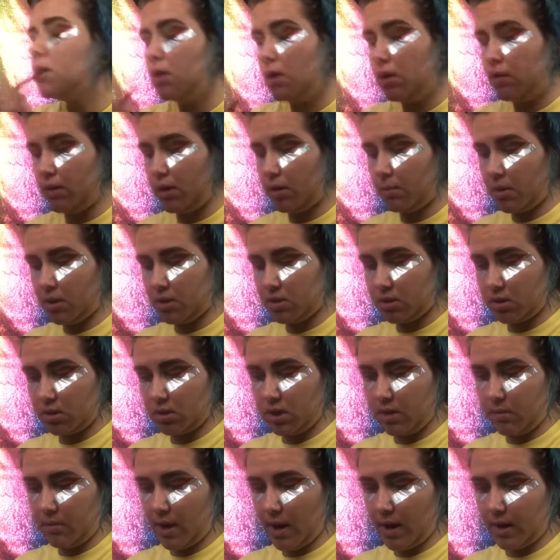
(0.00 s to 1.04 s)
And then I'm also going
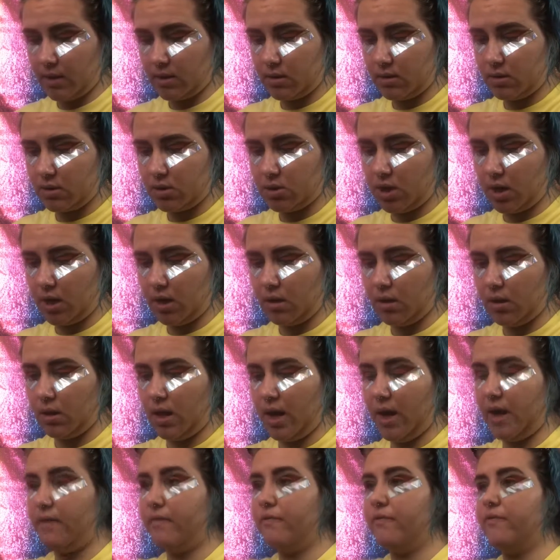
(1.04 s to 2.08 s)
to dip back into the shade
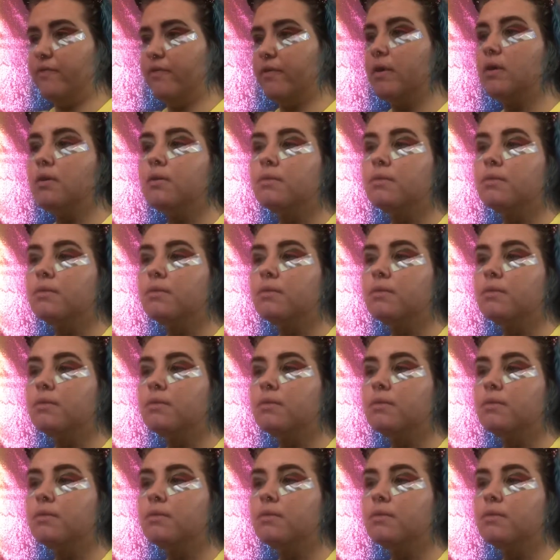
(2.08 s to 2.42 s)
Life.